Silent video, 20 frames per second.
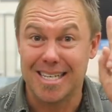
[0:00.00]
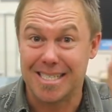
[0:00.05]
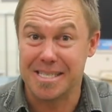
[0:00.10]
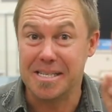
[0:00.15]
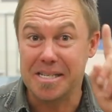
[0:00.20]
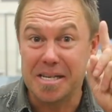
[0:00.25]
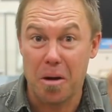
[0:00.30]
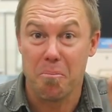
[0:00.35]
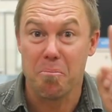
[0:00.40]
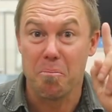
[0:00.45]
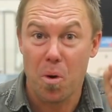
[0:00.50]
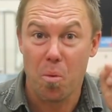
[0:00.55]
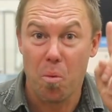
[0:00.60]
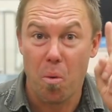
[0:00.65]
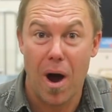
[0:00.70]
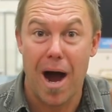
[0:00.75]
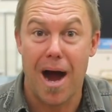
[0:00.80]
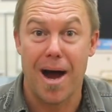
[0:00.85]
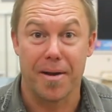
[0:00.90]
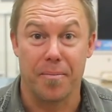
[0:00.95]
is number
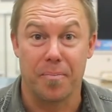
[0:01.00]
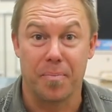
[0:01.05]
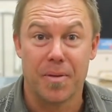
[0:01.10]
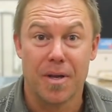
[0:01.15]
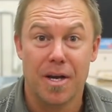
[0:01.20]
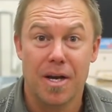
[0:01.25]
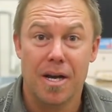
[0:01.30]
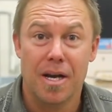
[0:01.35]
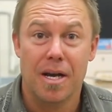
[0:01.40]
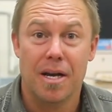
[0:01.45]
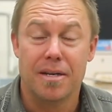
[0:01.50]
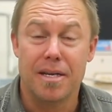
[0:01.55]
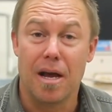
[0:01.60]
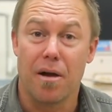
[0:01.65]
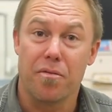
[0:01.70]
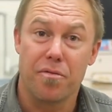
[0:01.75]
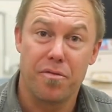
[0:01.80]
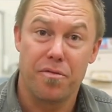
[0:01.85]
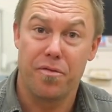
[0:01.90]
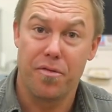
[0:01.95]
one.
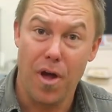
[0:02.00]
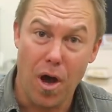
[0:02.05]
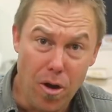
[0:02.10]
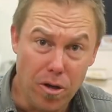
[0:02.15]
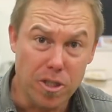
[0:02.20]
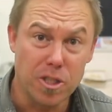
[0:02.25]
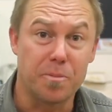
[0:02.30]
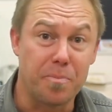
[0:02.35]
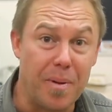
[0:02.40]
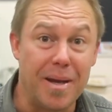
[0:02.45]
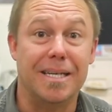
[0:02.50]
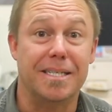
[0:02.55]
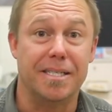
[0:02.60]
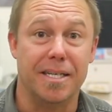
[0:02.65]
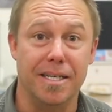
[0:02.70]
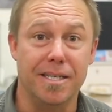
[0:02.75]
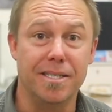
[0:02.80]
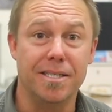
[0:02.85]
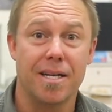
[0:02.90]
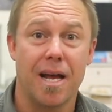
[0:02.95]
Now, those
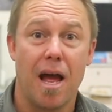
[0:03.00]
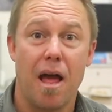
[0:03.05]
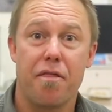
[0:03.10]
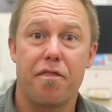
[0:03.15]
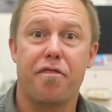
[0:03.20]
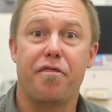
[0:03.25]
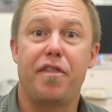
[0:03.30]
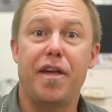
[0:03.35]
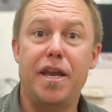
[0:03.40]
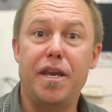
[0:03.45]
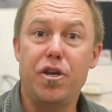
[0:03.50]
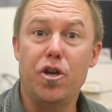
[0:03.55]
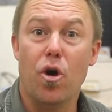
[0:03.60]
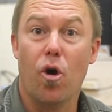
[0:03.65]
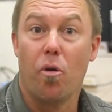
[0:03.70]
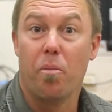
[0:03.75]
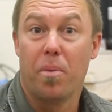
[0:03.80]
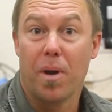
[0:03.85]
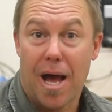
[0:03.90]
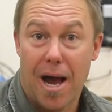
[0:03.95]
species thin
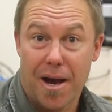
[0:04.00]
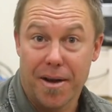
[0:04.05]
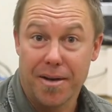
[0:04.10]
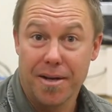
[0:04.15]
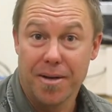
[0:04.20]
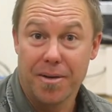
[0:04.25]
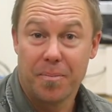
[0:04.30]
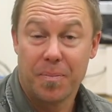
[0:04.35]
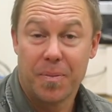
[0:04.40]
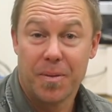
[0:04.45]
your blood.